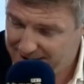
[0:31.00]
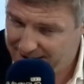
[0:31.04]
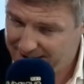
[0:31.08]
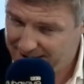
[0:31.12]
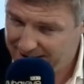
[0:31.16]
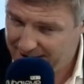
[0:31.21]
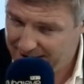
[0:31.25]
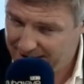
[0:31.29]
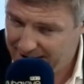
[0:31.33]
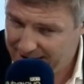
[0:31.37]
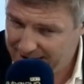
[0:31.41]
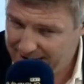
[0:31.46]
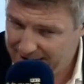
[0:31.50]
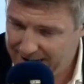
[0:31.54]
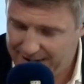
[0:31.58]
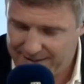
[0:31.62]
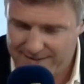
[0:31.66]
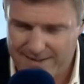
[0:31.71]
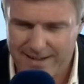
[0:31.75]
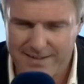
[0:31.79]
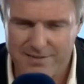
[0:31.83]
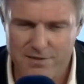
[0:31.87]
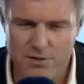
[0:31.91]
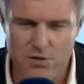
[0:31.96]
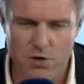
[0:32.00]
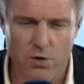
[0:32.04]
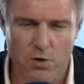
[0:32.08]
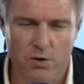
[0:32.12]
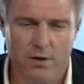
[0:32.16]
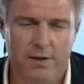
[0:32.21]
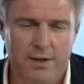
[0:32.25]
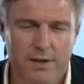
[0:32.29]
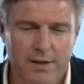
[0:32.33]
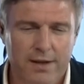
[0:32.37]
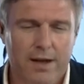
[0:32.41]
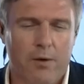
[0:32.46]
Yes, let's
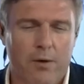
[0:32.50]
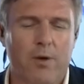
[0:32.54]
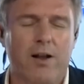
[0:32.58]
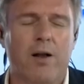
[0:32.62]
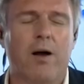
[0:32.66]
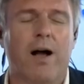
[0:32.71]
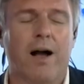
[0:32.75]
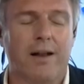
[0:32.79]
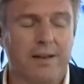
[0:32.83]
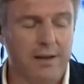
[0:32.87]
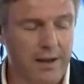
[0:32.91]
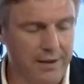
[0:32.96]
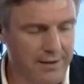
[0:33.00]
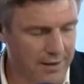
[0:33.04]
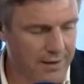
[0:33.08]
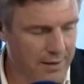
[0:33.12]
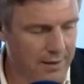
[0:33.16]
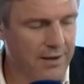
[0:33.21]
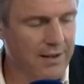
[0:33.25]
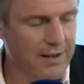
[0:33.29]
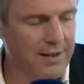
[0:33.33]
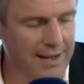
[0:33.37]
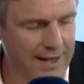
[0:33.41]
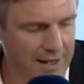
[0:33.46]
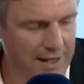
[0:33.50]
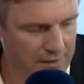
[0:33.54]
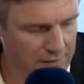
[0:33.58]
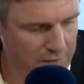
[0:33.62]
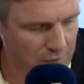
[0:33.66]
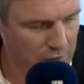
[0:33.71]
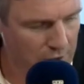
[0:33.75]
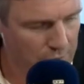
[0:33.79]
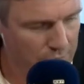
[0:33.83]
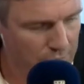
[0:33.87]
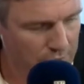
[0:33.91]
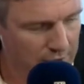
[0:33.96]
talk. Well, a little
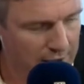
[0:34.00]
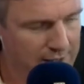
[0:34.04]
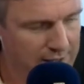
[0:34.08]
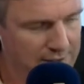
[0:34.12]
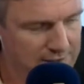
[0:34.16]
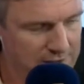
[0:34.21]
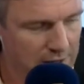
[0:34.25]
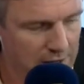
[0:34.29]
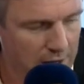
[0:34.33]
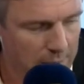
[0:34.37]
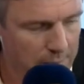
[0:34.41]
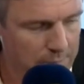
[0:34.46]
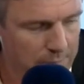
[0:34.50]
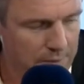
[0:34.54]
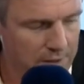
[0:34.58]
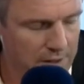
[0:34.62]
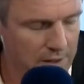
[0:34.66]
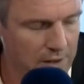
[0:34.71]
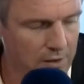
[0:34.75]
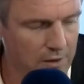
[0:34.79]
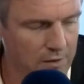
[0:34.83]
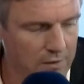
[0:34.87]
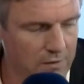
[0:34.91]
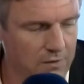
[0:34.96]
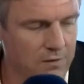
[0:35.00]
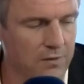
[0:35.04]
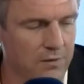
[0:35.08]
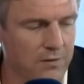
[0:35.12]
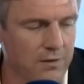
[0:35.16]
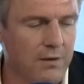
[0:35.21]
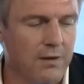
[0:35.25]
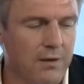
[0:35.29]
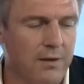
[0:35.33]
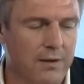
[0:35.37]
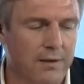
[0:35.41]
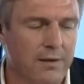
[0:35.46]
sort of heads up, because
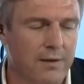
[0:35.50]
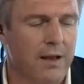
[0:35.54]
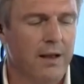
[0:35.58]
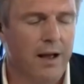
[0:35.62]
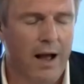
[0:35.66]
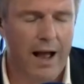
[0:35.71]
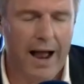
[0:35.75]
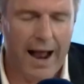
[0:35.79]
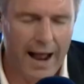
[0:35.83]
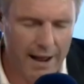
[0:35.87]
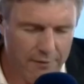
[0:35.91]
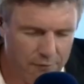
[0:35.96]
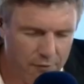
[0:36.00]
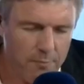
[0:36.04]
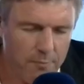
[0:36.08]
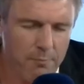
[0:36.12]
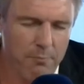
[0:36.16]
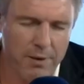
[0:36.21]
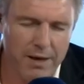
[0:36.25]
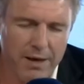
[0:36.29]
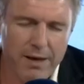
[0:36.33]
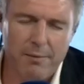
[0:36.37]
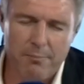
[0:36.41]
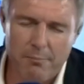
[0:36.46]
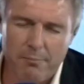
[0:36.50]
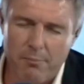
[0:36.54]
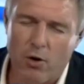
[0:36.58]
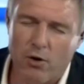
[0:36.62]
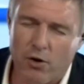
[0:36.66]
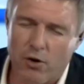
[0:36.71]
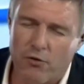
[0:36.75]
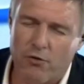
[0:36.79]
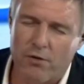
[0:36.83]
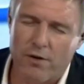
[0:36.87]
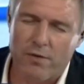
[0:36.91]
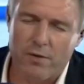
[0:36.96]
I haven't been
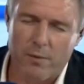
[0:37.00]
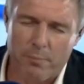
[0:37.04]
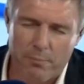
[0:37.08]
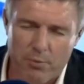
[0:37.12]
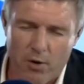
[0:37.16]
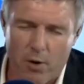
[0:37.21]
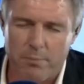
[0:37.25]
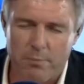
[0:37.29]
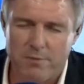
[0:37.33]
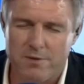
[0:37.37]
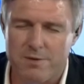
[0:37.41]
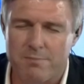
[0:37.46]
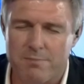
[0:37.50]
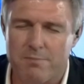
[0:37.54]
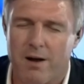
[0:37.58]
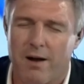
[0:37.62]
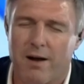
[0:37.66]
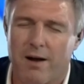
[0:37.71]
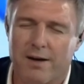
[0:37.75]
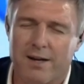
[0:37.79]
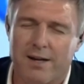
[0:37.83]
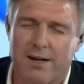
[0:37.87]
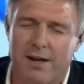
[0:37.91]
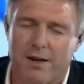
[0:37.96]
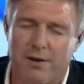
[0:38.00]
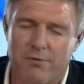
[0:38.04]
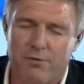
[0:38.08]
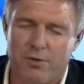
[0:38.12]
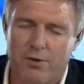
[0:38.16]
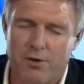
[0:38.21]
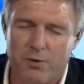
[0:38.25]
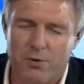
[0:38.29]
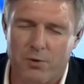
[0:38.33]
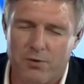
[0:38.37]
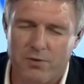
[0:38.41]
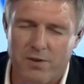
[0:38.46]
monitoring the property market over
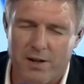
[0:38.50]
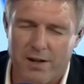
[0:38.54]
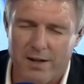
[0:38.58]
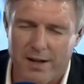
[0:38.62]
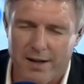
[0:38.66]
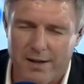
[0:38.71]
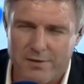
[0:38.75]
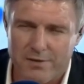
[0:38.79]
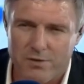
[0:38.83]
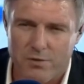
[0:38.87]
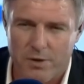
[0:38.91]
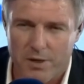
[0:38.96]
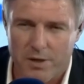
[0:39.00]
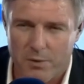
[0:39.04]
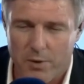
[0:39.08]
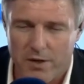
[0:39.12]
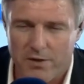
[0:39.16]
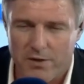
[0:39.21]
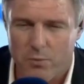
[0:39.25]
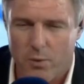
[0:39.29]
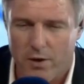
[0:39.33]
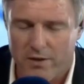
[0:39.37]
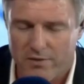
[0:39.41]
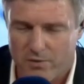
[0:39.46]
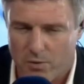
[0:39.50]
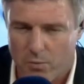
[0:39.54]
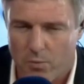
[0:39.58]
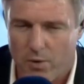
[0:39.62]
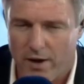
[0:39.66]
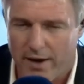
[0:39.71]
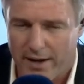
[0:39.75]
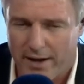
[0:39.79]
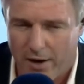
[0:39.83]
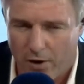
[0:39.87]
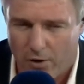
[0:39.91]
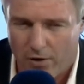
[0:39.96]
the course of the last 3 weeks whilst
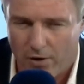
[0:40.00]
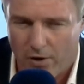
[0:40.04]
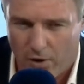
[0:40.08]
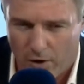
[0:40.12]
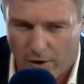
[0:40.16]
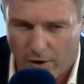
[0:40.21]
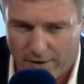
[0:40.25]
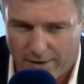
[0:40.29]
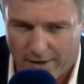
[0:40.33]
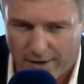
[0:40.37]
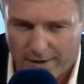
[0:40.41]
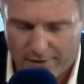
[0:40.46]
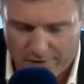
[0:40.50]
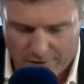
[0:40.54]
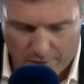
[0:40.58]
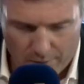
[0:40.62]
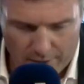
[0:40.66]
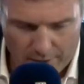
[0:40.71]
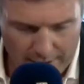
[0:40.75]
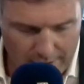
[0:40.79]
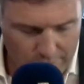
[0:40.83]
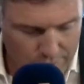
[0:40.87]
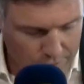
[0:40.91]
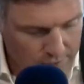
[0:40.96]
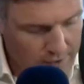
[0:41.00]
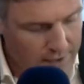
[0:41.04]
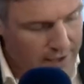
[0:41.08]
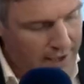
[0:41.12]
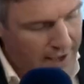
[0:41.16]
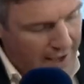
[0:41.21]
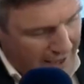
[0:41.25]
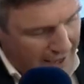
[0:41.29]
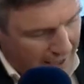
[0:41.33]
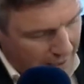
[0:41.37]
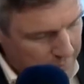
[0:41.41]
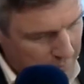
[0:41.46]
away on holiday. So I have
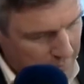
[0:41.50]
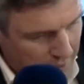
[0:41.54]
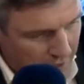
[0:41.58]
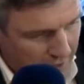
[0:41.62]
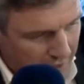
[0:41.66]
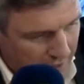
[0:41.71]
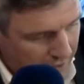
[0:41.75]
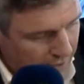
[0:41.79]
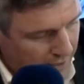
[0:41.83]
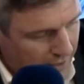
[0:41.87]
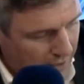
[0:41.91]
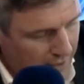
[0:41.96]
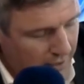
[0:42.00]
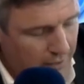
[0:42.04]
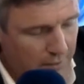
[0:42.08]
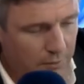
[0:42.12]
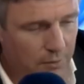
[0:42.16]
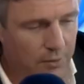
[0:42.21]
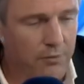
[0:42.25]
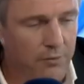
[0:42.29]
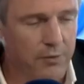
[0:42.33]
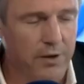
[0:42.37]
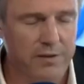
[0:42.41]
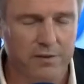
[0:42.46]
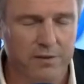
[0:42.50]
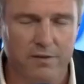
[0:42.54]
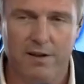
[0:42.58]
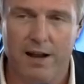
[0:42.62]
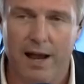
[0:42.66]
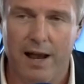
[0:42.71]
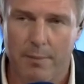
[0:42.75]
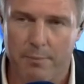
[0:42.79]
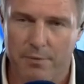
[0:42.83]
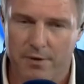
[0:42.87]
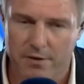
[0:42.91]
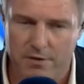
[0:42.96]
had my wrist
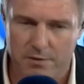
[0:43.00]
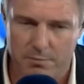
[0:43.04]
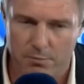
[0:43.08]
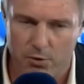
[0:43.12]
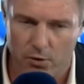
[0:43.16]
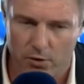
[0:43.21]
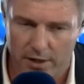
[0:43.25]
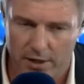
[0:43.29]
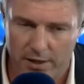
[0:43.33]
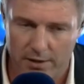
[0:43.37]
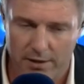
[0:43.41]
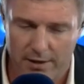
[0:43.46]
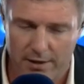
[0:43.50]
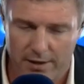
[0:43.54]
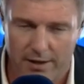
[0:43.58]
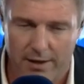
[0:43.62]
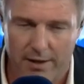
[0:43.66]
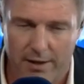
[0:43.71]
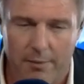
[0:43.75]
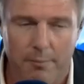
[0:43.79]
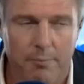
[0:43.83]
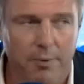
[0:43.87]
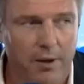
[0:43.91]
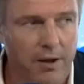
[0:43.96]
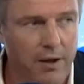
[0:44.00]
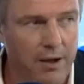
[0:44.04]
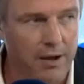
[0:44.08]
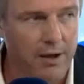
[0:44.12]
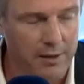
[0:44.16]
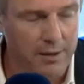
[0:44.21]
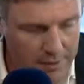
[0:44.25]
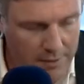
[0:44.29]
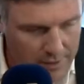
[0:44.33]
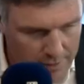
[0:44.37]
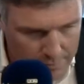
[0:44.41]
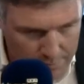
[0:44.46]
slapped this morning
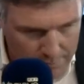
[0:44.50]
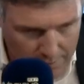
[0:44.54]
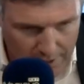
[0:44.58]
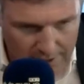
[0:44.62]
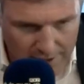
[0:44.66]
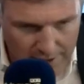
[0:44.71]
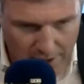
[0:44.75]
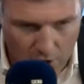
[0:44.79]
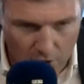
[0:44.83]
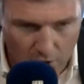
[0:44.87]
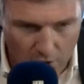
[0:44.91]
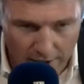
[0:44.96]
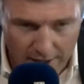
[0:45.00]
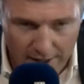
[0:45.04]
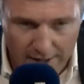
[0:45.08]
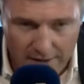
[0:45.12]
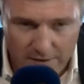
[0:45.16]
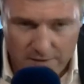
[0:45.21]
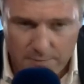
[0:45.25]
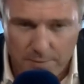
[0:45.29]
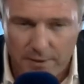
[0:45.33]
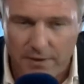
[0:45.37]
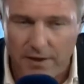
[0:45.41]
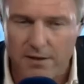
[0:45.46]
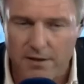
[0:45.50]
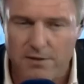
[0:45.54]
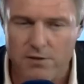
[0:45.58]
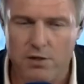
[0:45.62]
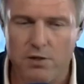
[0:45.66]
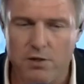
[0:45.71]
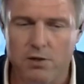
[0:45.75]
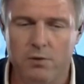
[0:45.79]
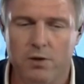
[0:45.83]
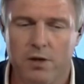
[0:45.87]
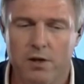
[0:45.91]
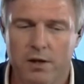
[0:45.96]
by my colleagues, but they
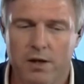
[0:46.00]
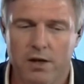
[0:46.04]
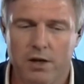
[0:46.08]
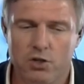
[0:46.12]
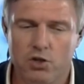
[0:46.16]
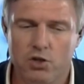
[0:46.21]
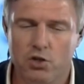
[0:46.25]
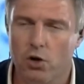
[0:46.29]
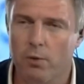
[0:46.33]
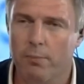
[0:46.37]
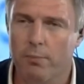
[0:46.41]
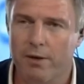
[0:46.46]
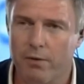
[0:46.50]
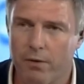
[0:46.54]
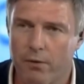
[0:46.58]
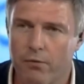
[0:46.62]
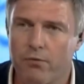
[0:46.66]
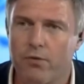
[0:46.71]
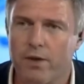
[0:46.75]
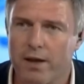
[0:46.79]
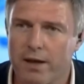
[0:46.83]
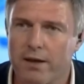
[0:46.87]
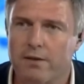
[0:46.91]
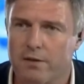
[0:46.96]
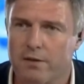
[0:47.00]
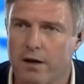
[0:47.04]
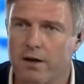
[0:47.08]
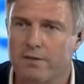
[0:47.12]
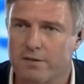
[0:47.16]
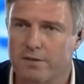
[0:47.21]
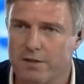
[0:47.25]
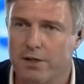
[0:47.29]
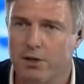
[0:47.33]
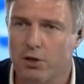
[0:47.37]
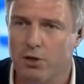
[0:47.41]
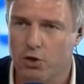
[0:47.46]
do assure me that things
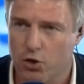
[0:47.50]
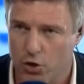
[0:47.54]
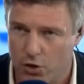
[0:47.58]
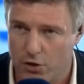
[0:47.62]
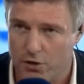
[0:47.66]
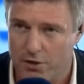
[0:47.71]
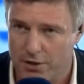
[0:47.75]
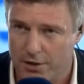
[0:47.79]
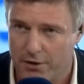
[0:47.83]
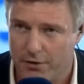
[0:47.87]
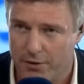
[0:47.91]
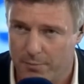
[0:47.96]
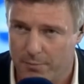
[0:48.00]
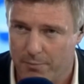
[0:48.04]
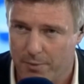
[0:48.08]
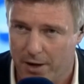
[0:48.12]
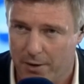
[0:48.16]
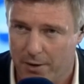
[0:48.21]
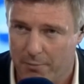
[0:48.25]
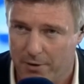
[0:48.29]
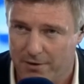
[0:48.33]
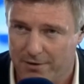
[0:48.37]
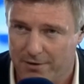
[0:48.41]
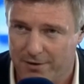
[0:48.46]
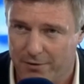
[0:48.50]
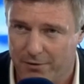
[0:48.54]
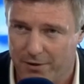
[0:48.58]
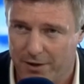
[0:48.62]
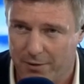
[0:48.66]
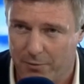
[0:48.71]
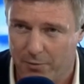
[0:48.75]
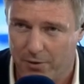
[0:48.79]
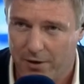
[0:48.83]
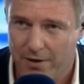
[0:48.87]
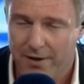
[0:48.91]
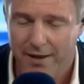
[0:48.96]
are still good at the moment. I
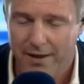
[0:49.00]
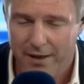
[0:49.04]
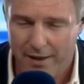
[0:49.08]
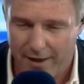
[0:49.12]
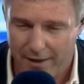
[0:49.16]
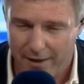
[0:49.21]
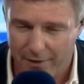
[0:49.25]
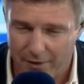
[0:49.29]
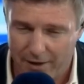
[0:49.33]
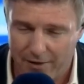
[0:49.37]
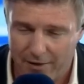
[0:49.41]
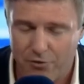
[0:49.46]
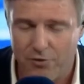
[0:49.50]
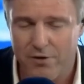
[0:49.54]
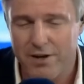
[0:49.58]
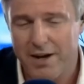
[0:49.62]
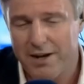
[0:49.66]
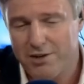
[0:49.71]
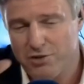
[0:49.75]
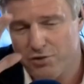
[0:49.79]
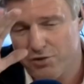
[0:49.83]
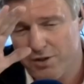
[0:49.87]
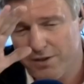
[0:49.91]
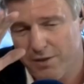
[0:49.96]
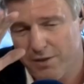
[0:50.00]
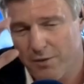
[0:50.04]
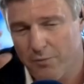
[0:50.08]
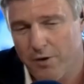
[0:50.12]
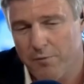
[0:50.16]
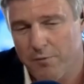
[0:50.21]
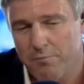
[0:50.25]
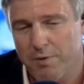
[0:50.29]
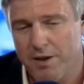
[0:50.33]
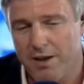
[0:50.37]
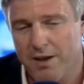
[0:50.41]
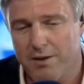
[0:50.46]
think that trajectory that
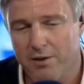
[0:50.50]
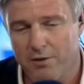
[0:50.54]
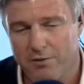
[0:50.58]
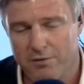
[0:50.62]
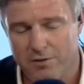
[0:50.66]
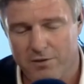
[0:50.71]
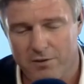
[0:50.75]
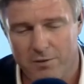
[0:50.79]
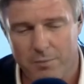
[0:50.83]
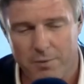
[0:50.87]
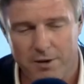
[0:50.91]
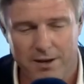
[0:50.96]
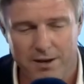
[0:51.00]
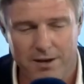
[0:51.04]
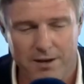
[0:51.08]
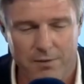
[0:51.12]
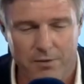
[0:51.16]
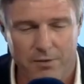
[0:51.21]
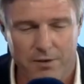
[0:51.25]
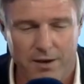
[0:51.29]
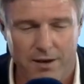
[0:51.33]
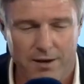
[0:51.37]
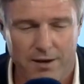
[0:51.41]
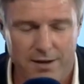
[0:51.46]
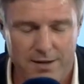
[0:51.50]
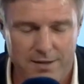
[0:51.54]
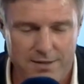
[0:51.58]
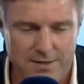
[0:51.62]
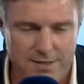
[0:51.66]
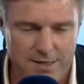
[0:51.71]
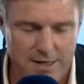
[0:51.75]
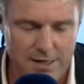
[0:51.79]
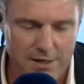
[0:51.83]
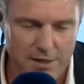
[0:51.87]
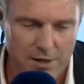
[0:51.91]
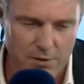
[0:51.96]
we've been on since the beginning of the year
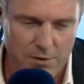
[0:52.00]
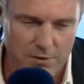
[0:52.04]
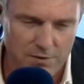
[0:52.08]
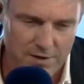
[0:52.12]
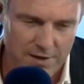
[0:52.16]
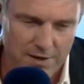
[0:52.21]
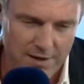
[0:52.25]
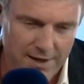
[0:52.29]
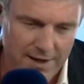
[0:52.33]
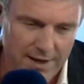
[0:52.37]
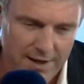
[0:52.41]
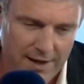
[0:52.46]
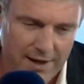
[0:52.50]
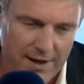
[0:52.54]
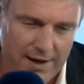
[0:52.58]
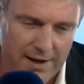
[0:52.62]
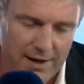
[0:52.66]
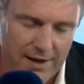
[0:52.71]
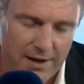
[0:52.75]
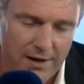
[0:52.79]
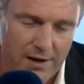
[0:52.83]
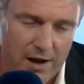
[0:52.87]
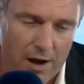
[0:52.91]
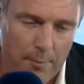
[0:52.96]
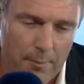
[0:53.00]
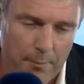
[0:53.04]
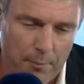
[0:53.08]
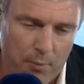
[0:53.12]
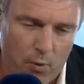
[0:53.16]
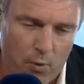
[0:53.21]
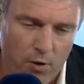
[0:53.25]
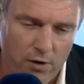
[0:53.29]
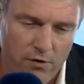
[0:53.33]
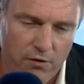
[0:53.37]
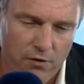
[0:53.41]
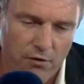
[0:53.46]
continues in an
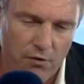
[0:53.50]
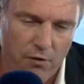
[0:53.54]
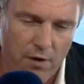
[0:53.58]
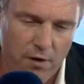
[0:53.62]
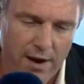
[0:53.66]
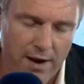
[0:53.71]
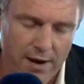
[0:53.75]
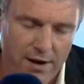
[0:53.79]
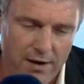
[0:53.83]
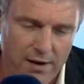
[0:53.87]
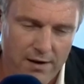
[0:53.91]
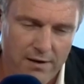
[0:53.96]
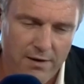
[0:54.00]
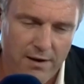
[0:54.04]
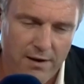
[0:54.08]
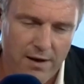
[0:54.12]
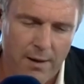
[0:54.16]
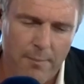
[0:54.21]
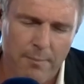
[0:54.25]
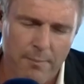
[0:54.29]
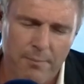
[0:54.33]
upward trend.